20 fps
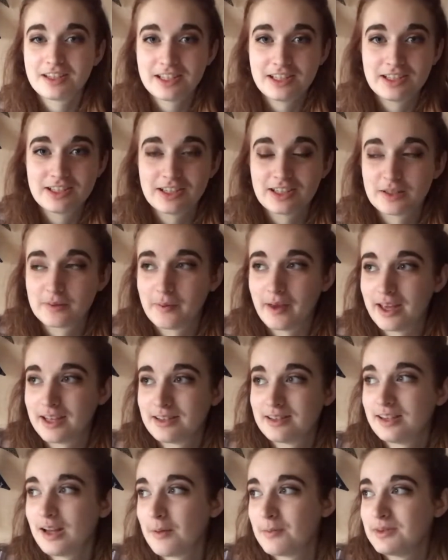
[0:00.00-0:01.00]
she's just met
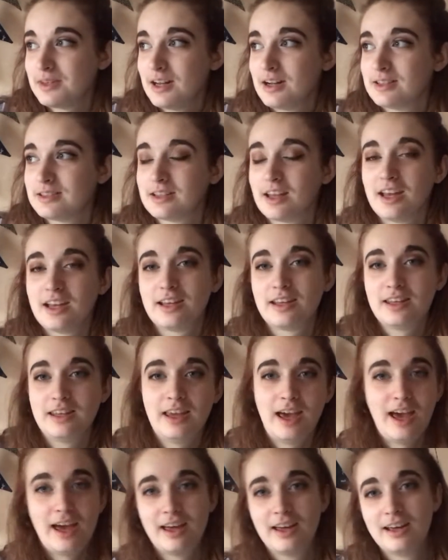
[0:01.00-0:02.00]
steps in and is like,
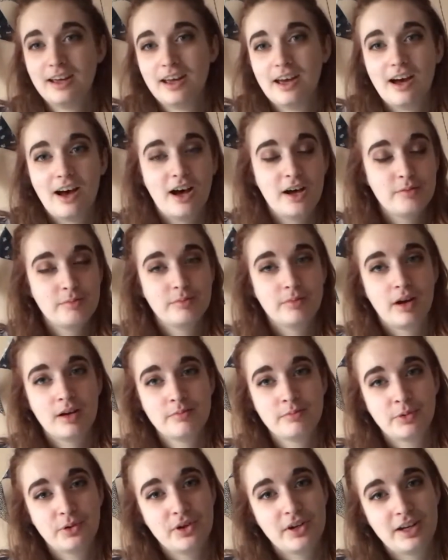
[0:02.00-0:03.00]
yeah, I'm
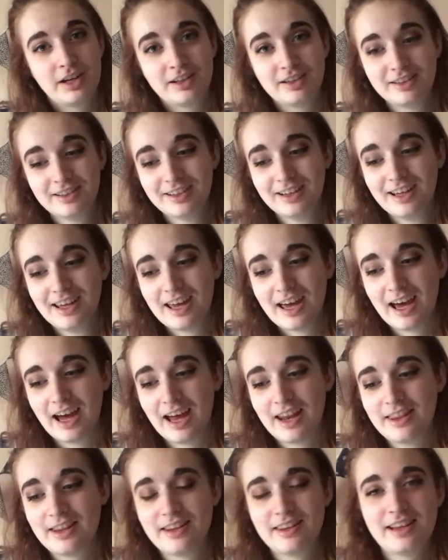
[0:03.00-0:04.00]
Boyden,
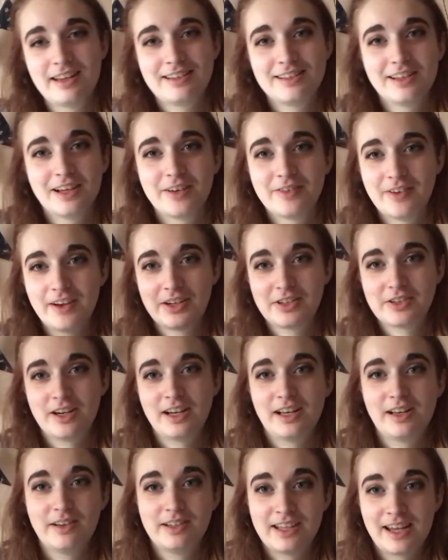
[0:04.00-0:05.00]
and then they start
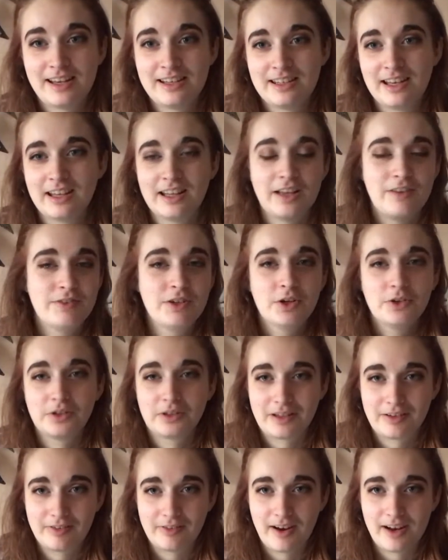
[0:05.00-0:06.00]
fake dating. They've told all
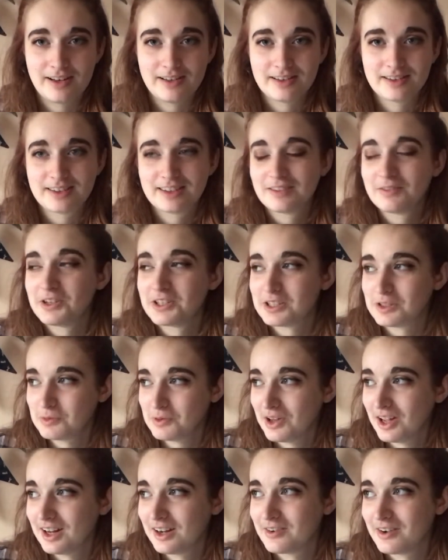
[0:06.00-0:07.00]
their friends, which is
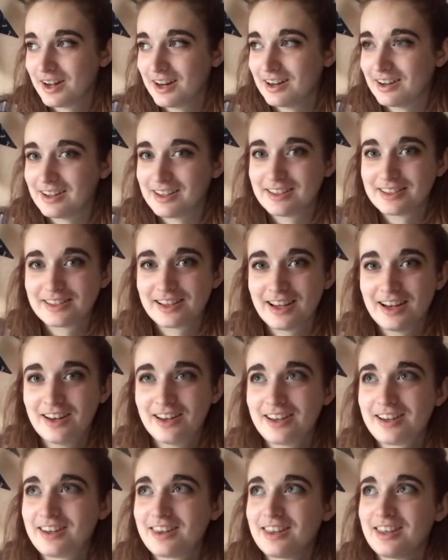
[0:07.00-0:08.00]
what I quite liked. I
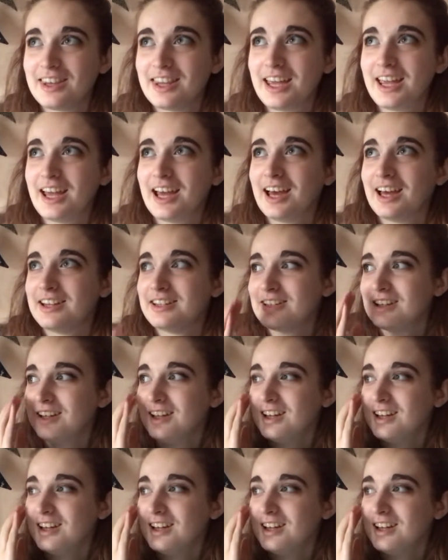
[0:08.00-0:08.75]
liked that they had